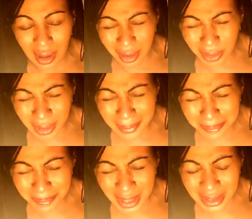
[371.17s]
our
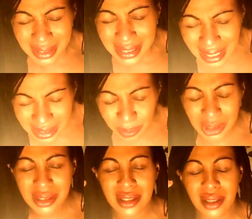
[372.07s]

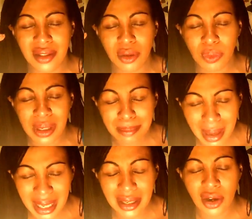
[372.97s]
assessments that we
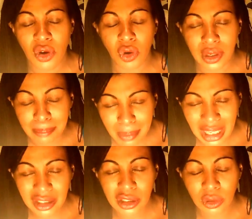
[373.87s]
make on a
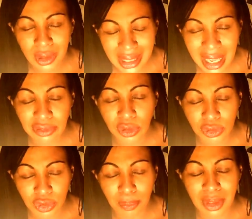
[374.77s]
mental
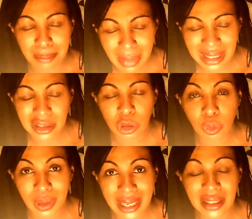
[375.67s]
level from the
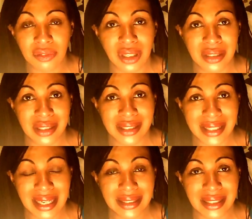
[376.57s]
mental plane of
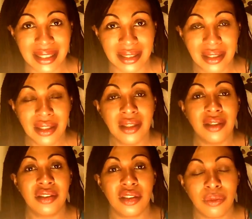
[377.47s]
understanding.
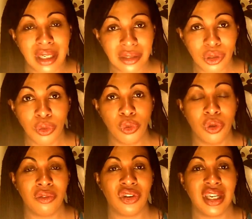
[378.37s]
Surrender
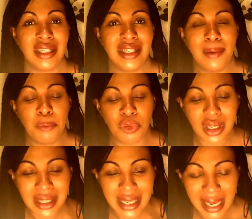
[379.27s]
all of it.
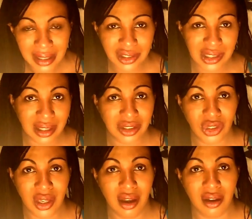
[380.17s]
Bring the energy
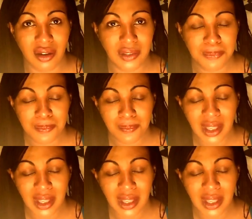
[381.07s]
into the heart.